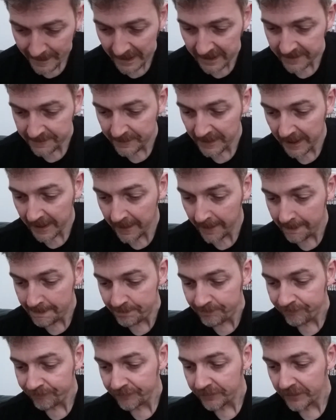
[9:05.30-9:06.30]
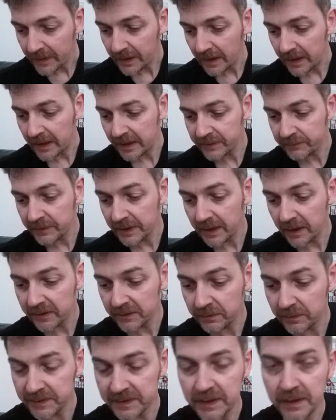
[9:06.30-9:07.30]
That's better. As
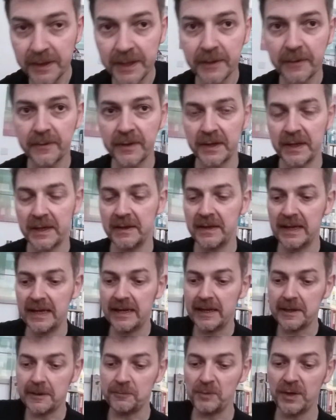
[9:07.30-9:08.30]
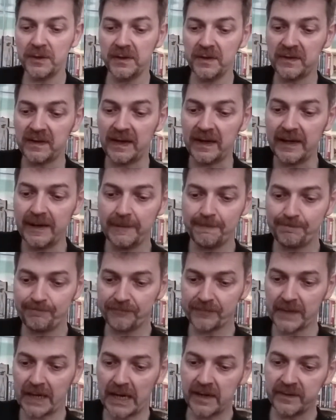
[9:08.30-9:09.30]
regards to what's going on in the community,
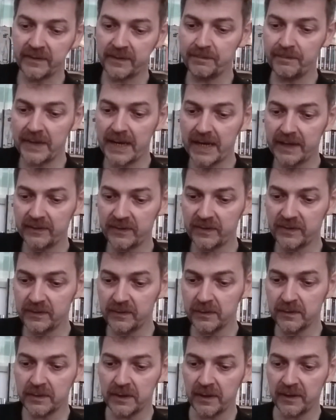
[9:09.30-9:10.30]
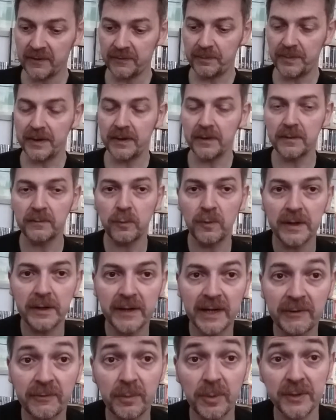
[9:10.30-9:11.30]
Adam Mann's Stug Life build,
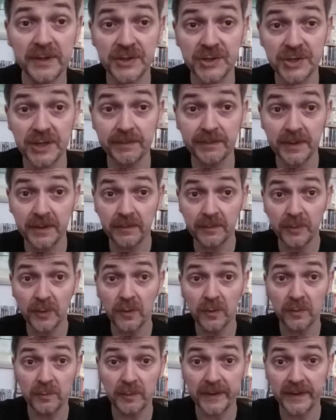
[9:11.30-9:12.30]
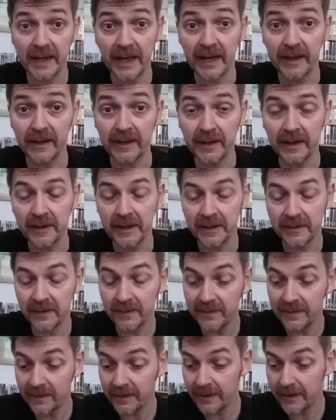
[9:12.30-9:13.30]
well, everybody's jumping on board with that,
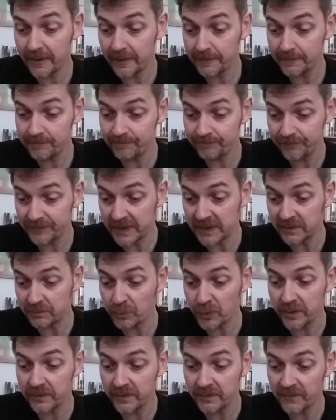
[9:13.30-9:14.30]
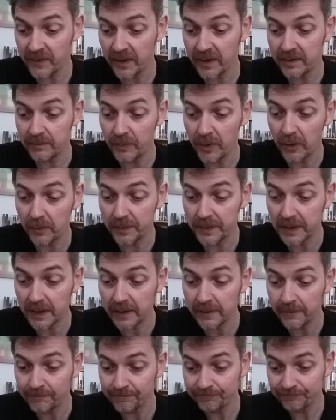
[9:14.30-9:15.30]
and it's proving very
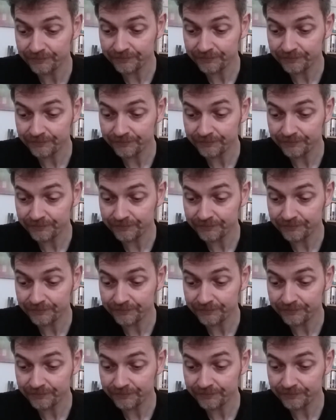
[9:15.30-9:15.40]
popular.